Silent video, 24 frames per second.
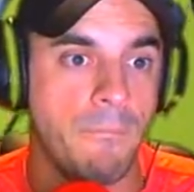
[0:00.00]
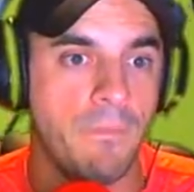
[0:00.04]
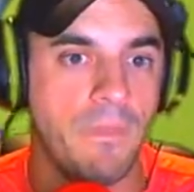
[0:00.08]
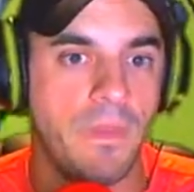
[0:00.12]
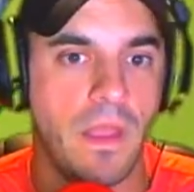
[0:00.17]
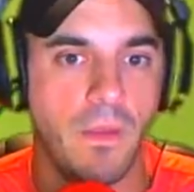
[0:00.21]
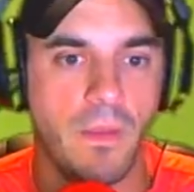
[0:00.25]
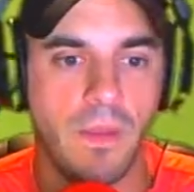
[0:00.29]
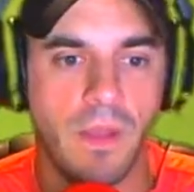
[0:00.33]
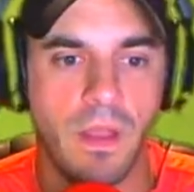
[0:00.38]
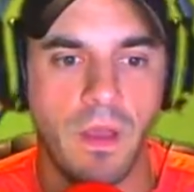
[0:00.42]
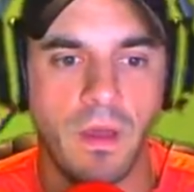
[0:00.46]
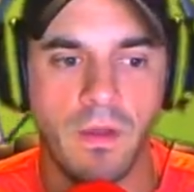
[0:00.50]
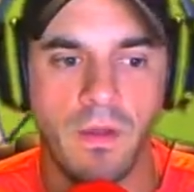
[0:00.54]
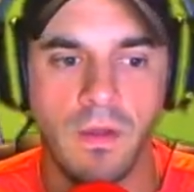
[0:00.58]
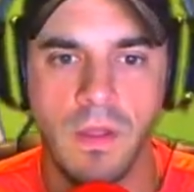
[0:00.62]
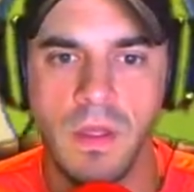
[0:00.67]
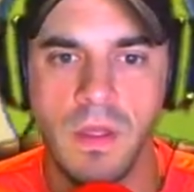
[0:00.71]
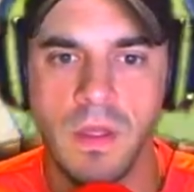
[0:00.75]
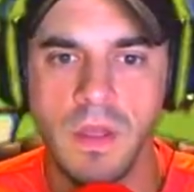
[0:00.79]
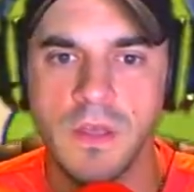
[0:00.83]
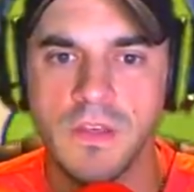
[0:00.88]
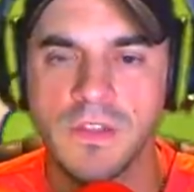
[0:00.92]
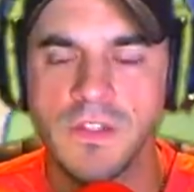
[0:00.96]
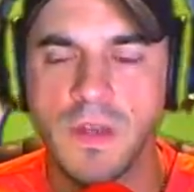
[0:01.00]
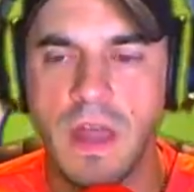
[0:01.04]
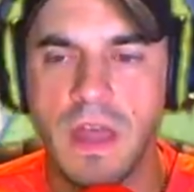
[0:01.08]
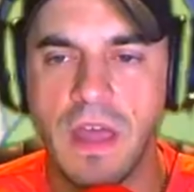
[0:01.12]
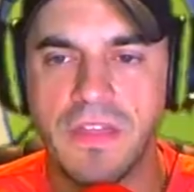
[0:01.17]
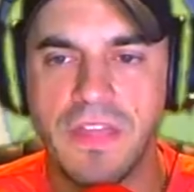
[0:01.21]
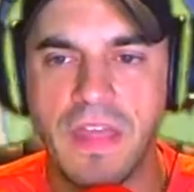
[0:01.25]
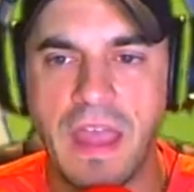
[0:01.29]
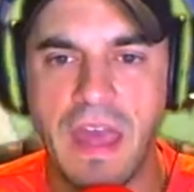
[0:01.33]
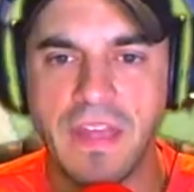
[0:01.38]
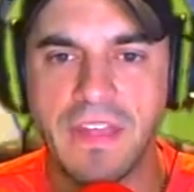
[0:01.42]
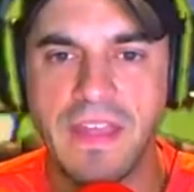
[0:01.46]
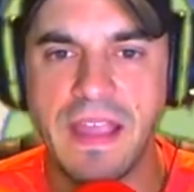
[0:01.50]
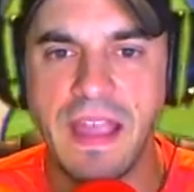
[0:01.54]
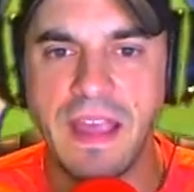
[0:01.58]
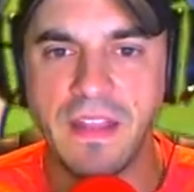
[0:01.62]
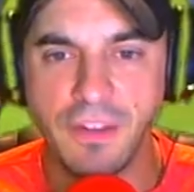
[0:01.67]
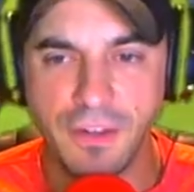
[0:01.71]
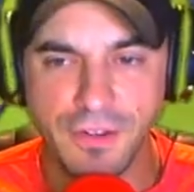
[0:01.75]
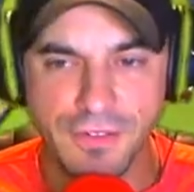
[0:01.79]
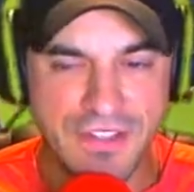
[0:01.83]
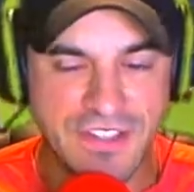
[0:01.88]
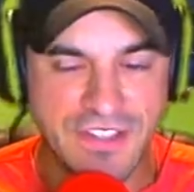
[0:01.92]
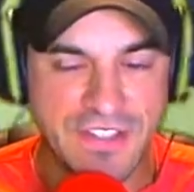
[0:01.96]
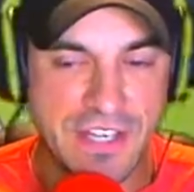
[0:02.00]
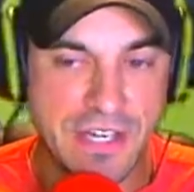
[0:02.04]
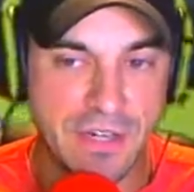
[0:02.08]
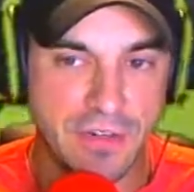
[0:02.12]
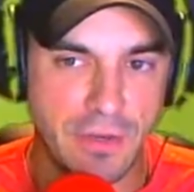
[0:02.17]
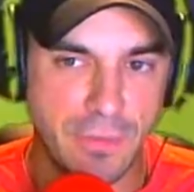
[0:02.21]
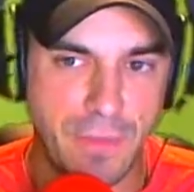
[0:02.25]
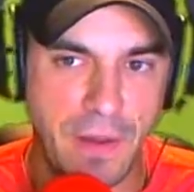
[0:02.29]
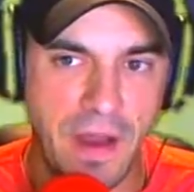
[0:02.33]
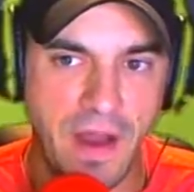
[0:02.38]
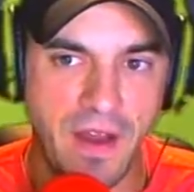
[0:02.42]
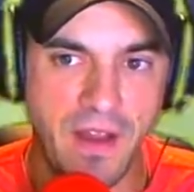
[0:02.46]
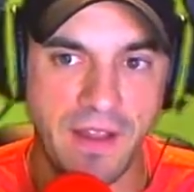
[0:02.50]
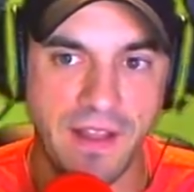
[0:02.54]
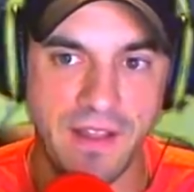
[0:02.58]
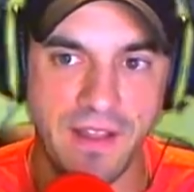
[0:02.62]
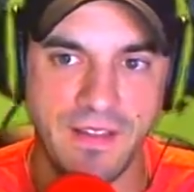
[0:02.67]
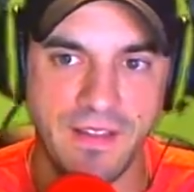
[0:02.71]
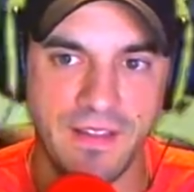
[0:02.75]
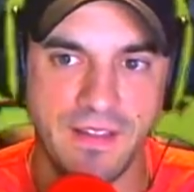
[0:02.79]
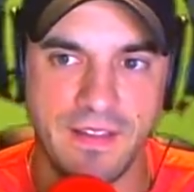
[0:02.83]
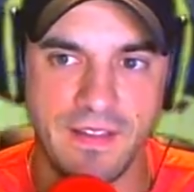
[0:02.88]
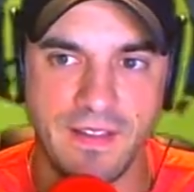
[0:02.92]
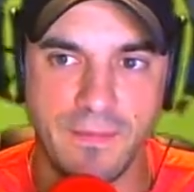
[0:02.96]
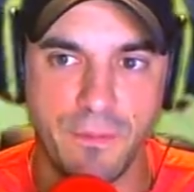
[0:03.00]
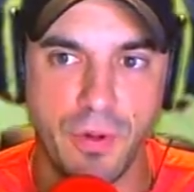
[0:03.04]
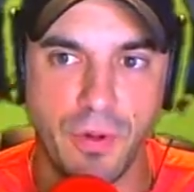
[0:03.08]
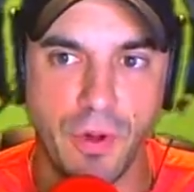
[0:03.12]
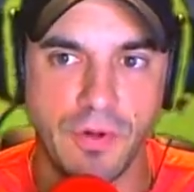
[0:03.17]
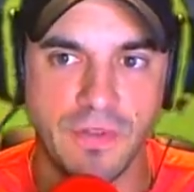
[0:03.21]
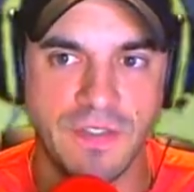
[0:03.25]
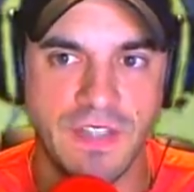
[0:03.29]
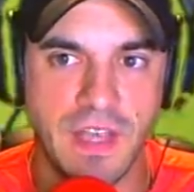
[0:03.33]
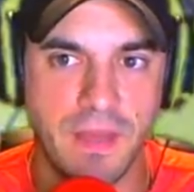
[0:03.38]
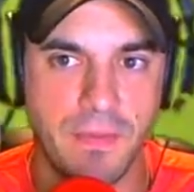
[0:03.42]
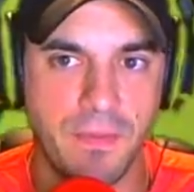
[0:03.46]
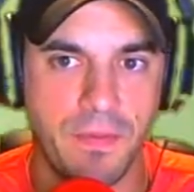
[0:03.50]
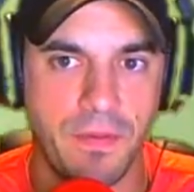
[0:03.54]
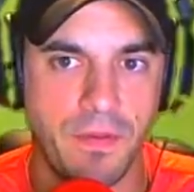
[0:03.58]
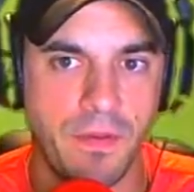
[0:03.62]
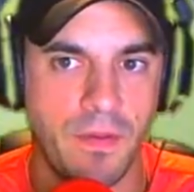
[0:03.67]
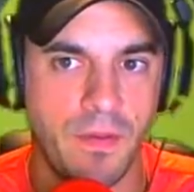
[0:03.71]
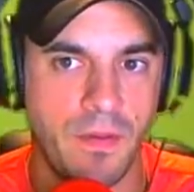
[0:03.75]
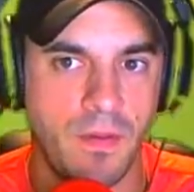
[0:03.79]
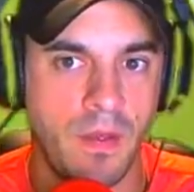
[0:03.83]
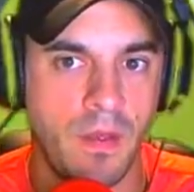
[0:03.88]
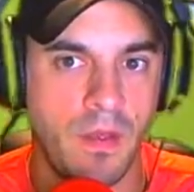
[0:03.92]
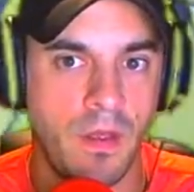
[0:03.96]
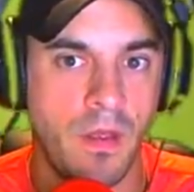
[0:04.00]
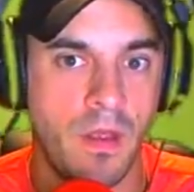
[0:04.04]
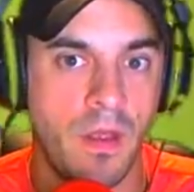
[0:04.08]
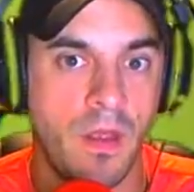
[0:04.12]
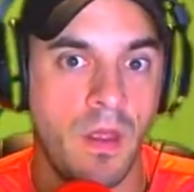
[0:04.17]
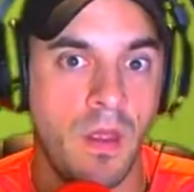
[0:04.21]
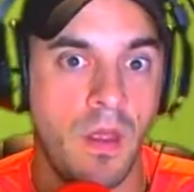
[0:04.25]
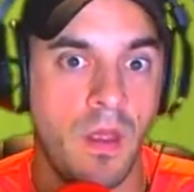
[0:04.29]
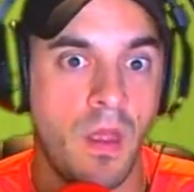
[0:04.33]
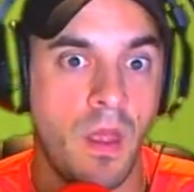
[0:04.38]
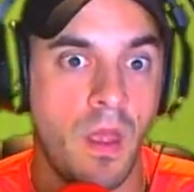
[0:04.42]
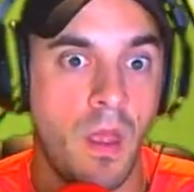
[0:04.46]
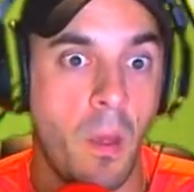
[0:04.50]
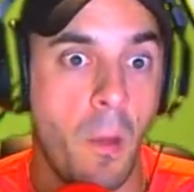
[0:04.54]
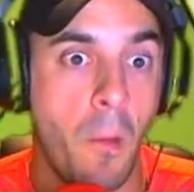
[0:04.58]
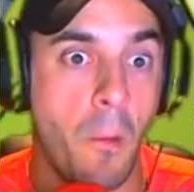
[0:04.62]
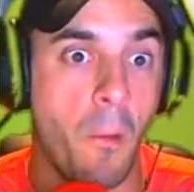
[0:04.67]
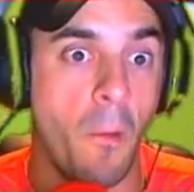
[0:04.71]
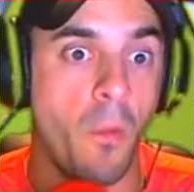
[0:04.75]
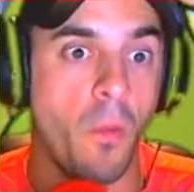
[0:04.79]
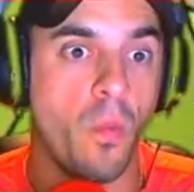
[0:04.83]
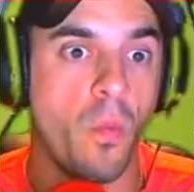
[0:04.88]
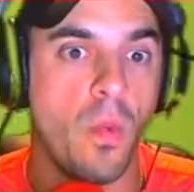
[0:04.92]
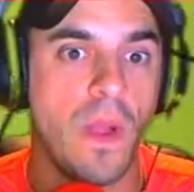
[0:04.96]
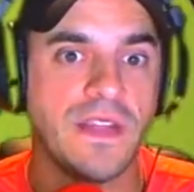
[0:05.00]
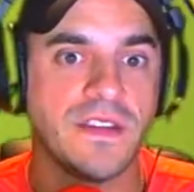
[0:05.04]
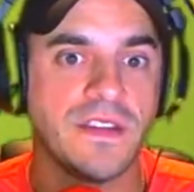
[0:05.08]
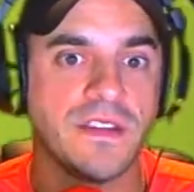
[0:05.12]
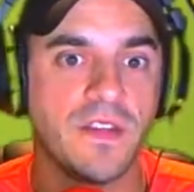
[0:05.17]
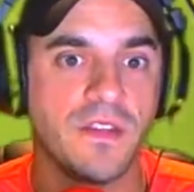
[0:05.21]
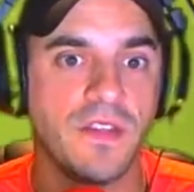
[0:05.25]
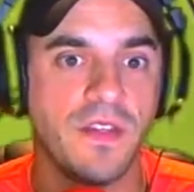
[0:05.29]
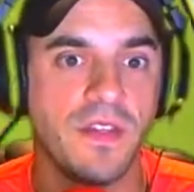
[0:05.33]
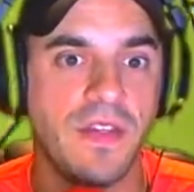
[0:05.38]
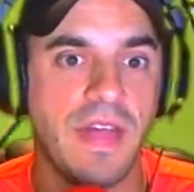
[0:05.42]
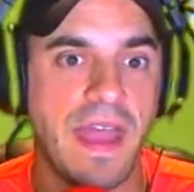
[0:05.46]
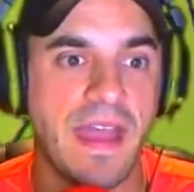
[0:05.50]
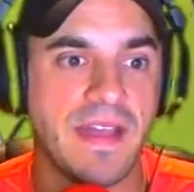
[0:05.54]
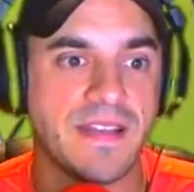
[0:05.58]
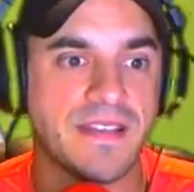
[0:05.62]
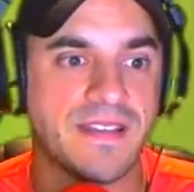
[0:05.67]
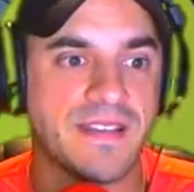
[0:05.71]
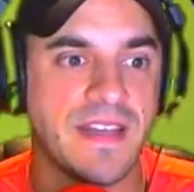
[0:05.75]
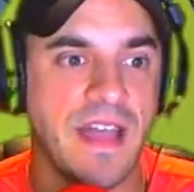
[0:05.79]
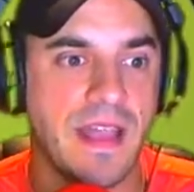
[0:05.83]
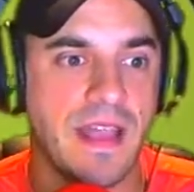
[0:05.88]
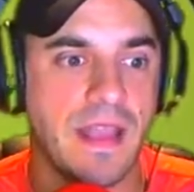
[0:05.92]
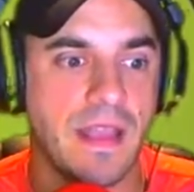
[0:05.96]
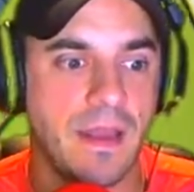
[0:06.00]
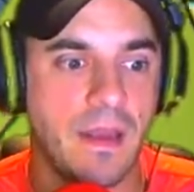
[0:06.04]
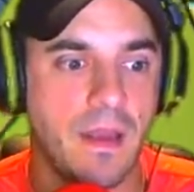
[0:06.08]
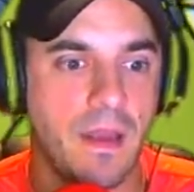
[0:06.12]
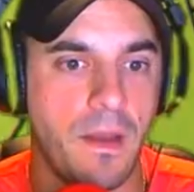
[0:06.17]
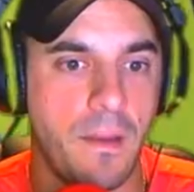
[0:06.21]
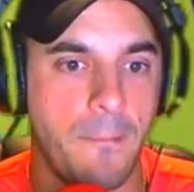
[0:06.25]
There we go. So I, th I think I learned the secret of pairing. Uh, pro tip. Wait until the last second.